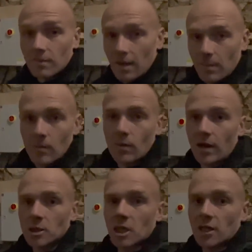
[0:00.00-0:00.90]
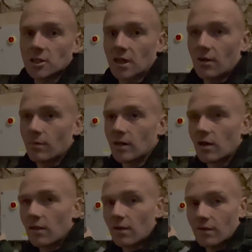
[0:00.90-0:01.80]
that bit will get changed out, and we know
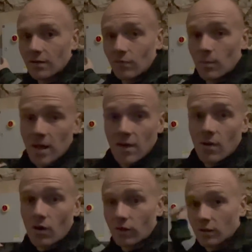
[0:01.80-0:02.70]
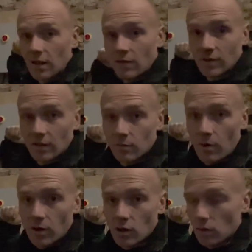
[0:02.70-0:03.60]
that from here on everything is
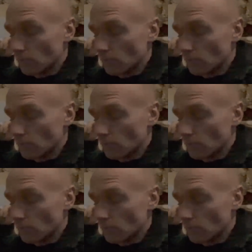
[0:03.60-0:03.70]
brand new.